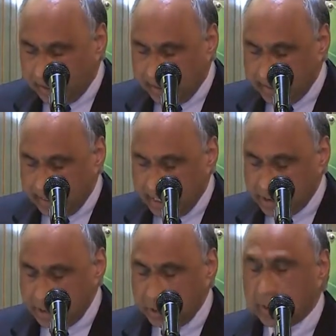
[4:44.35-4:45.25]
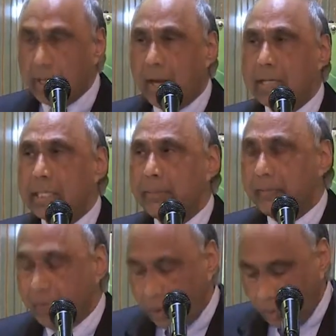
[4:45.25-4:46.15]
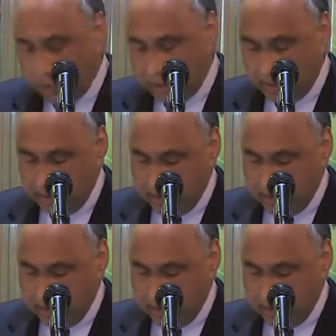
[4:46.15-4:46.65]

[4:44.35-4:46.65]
in relation to the contempt of court